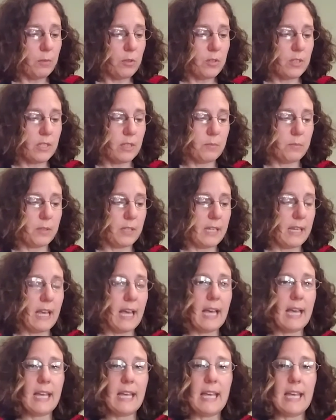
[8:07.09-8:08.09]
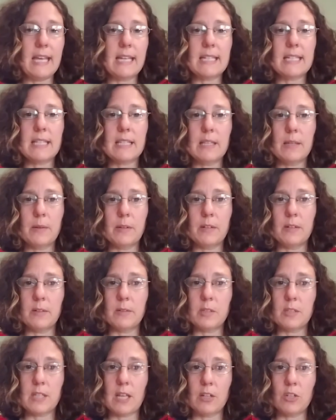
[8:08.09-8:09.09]
you simply hit the
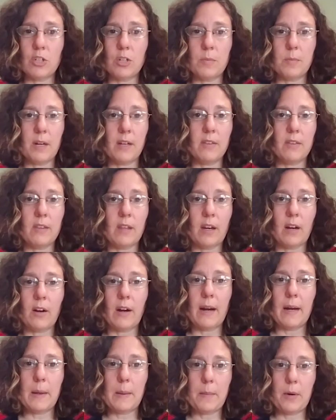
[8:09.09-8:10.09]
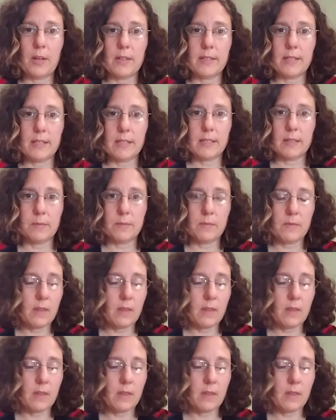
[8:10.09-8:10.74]
center button there and it pauses it.